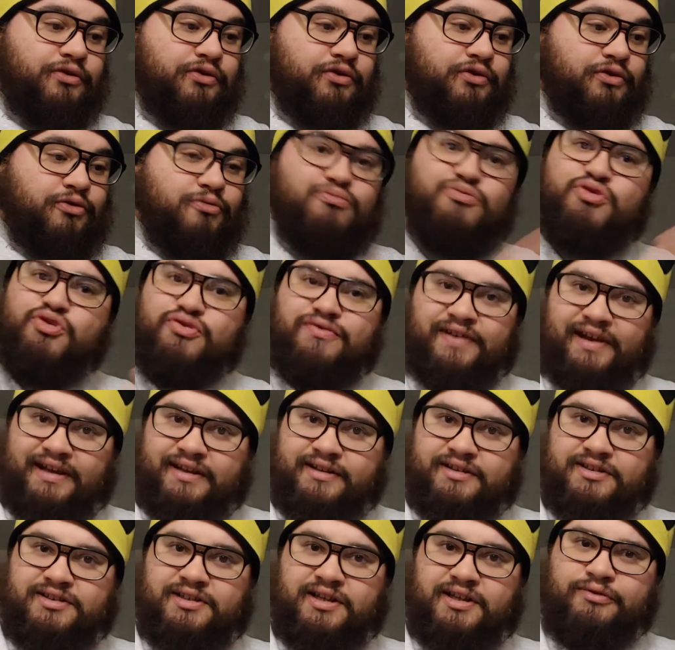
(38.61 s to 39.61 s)
to moving
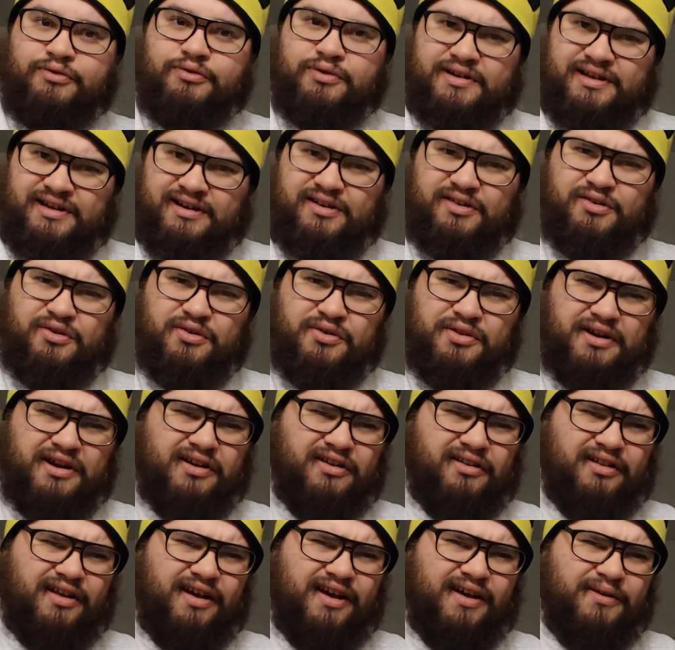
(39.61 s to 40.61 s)
and stuff. Went down to North
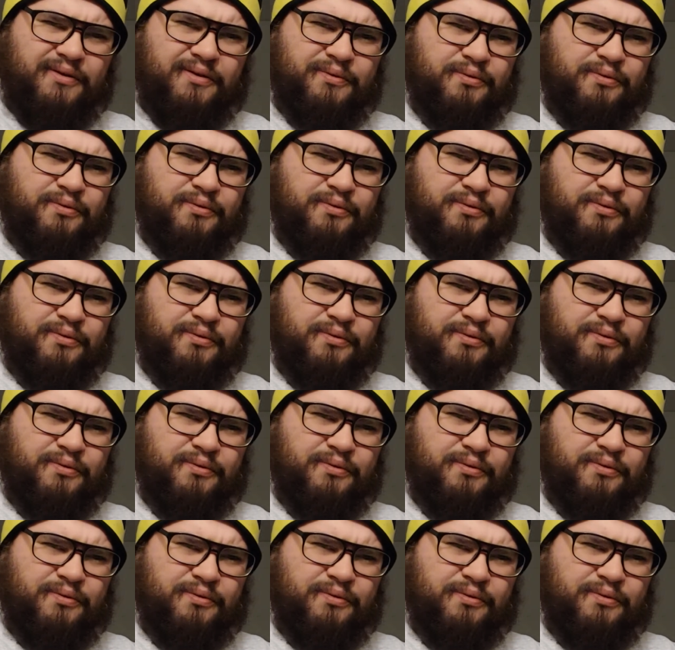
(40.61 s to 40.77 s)
Carolina.